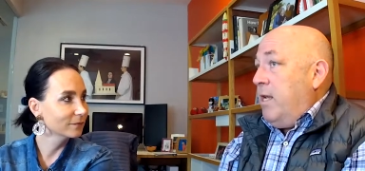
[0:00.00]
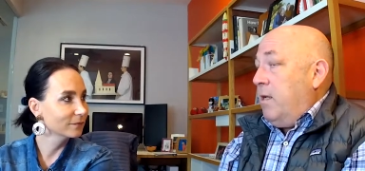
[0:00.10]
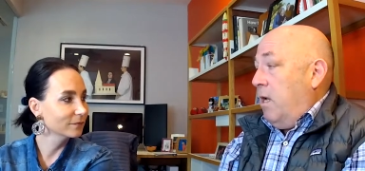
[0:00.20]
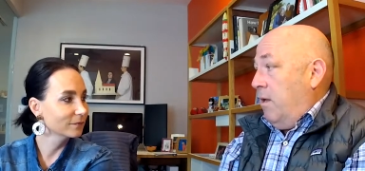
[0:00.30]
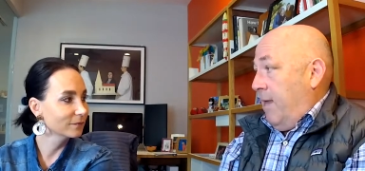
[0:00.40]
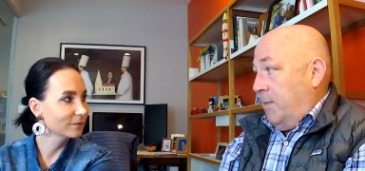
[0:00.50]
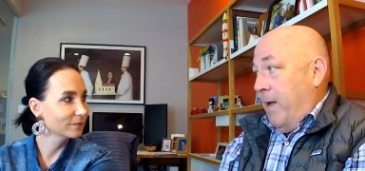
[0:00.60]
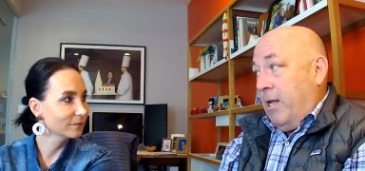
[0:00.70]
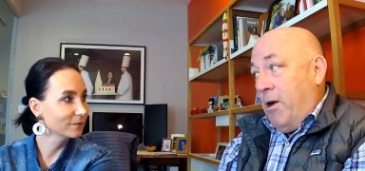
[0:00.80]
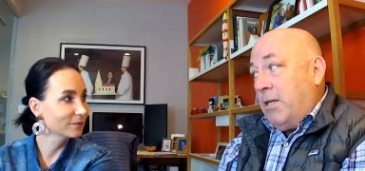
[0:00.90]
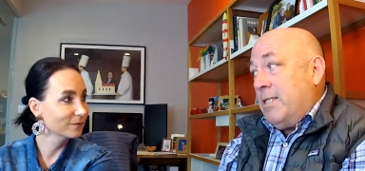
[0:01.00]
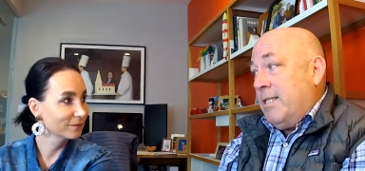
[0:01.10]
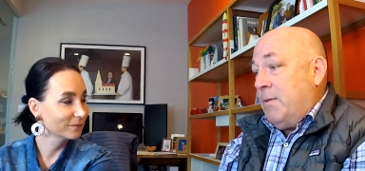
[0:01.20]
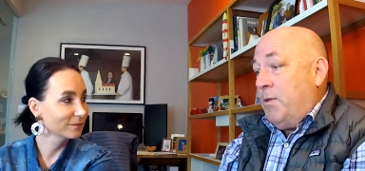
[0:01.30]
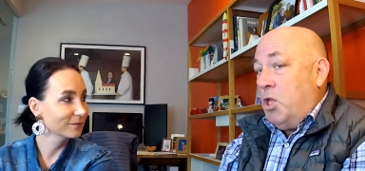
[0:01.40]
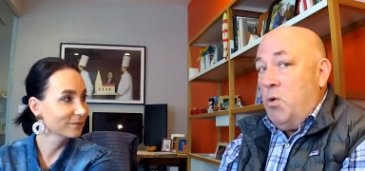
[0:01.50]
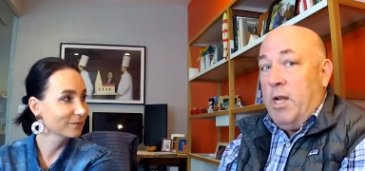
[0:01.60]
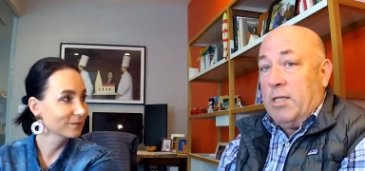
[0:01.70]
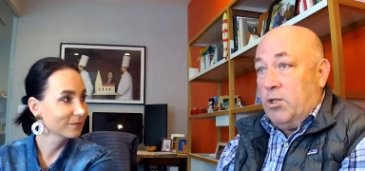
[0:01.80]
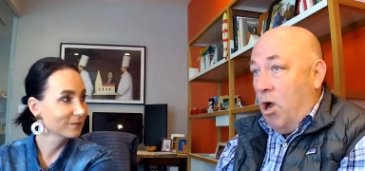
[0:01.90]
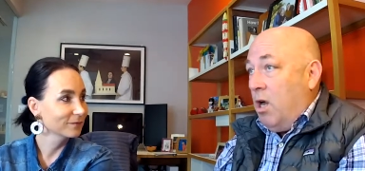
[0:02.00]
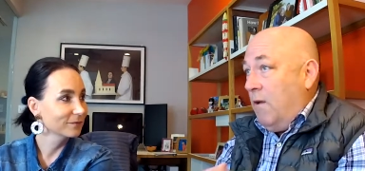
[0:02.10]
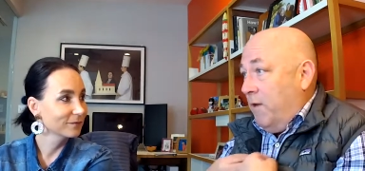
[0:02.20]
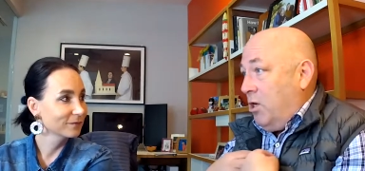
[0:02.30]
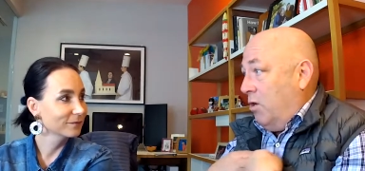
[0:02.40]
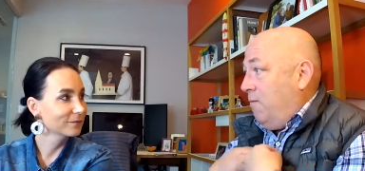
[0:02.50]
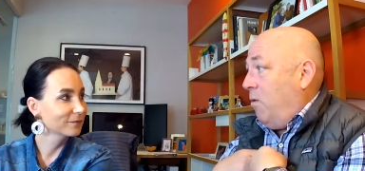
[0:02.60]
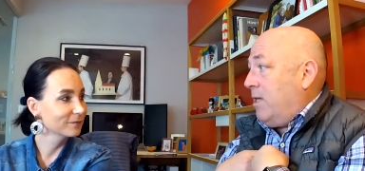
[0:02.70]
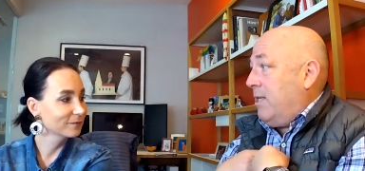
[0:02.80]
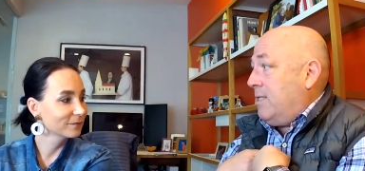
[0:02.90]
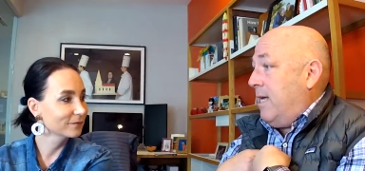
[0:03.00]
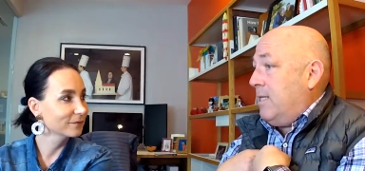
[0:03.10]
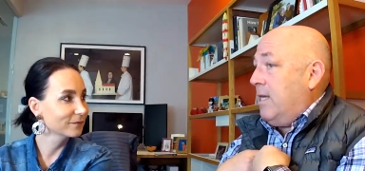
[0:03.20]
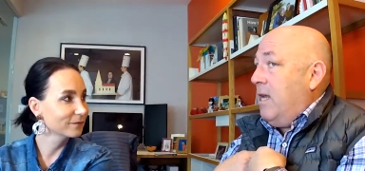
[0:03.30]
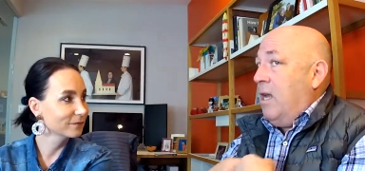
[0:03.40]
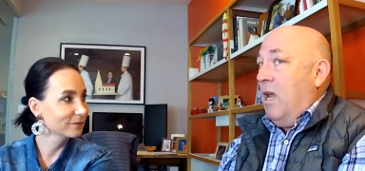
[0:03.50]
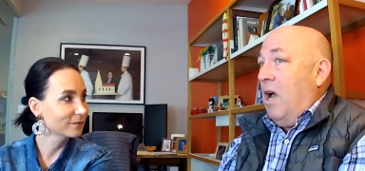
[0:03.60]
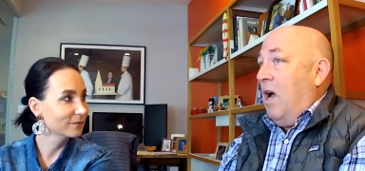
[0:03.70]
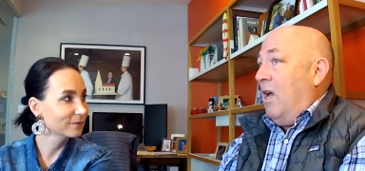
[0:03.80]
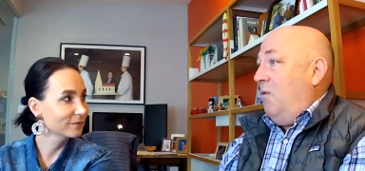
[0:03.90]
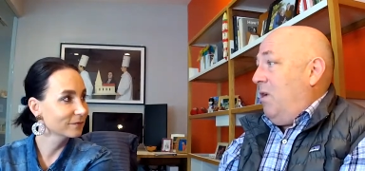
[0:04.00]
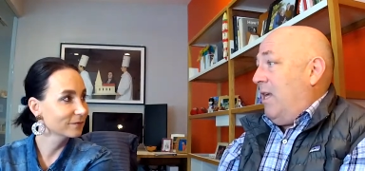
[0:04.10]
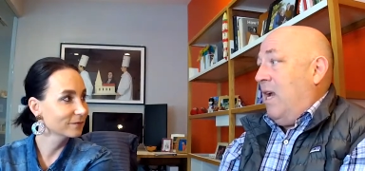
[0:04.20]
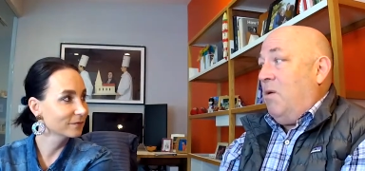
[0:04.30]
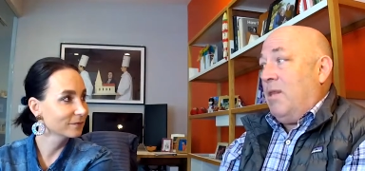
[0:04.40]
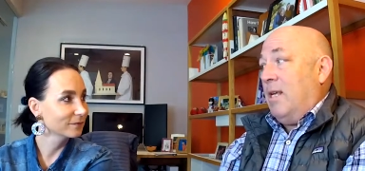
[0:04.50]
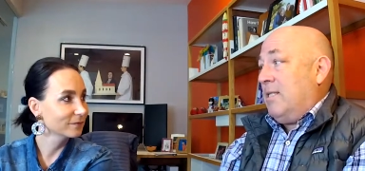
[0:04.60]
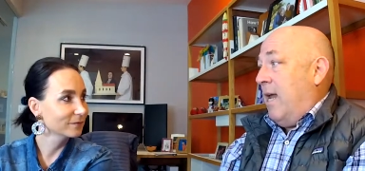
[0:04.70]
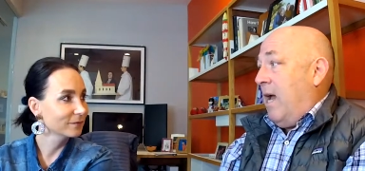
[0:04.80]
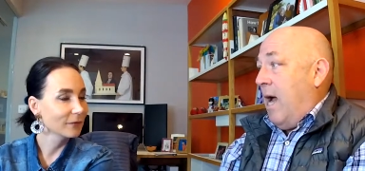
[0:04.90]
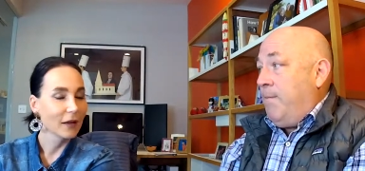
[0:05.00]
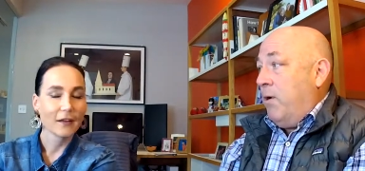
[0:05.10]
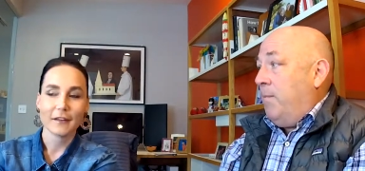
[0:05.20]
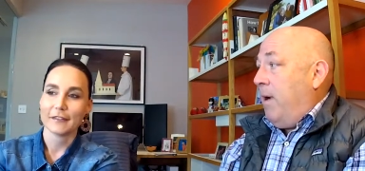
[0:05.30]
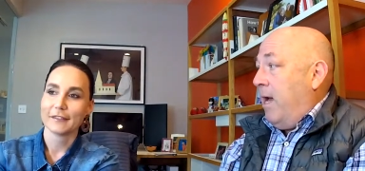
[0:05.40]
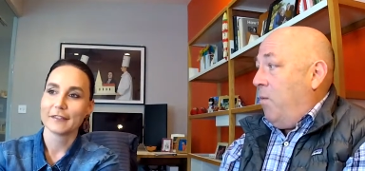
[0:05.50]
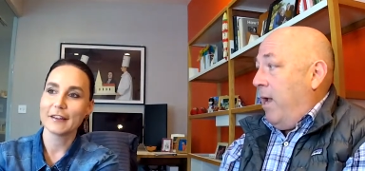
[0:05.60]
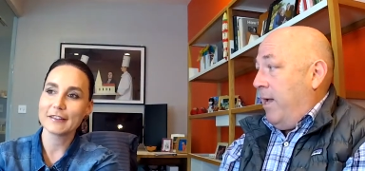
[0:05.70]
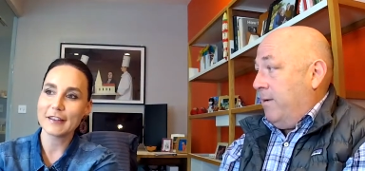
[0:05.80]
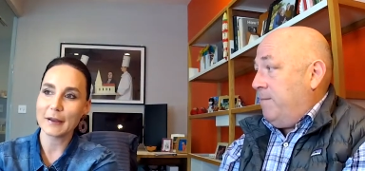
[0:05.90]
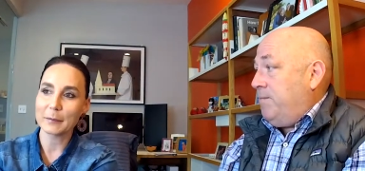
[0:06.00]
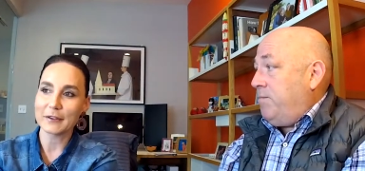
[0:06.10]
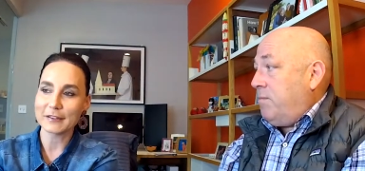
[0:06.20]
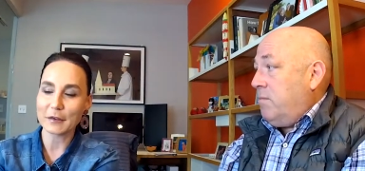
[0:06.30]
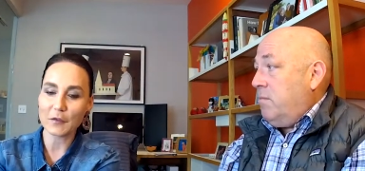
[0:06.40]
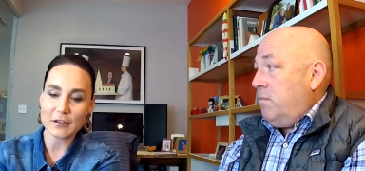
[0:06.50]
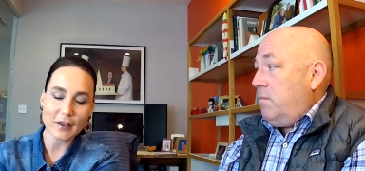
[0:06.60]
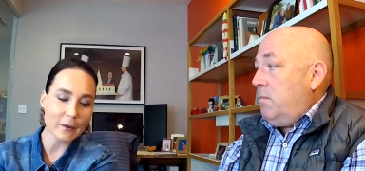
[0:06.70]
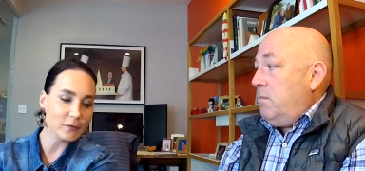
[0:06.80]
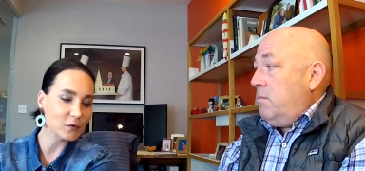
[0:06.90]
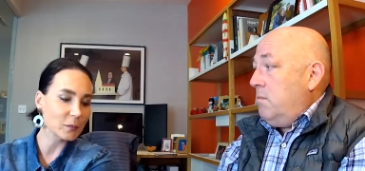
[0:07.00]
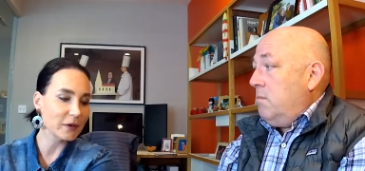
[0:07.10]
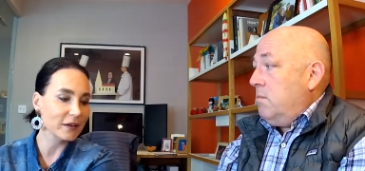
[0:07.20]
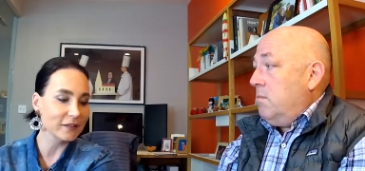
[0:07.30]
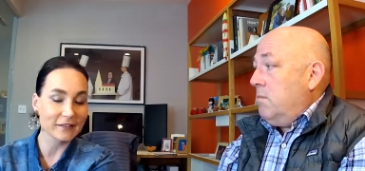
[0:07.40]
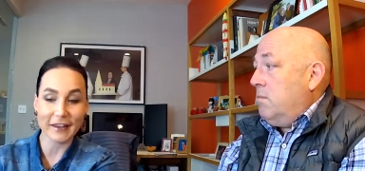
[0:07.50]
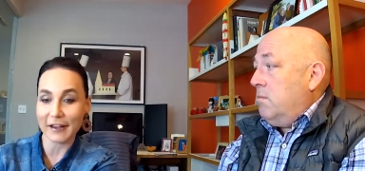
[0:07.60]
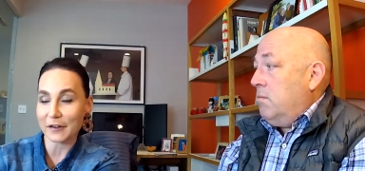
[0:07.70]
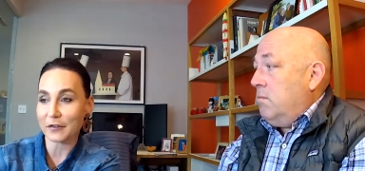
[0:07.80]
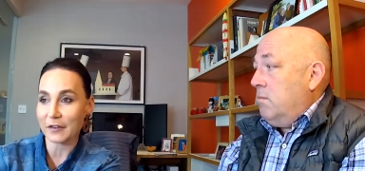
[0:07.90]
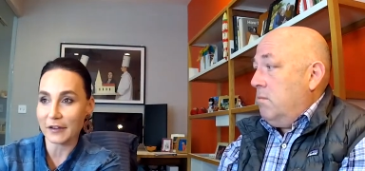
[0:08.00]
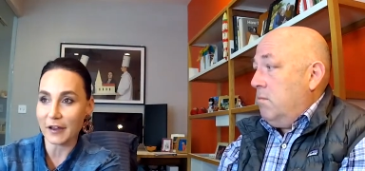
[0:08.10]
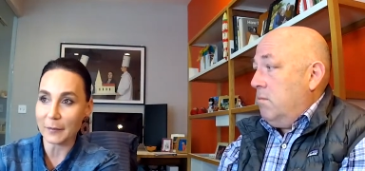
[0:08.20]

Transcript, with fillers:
Speaker 1: need a. That's back to narcissism. You need a strong enough internal voice that says, "I don't really care what they say. I'm doing it my way."
Speaker 2: Exactly. So what comes to me is Gary Vee